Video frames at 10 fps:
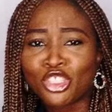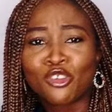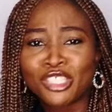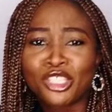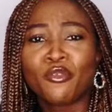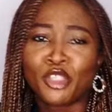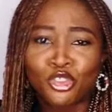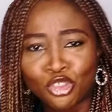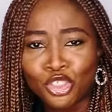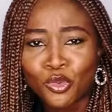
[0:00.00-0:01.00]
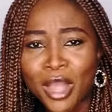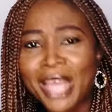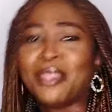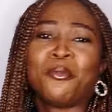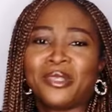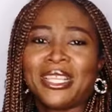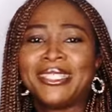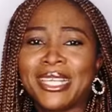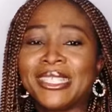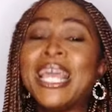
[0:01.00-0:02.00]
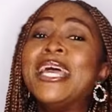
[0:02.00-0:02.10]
consist of a studio and the presenters.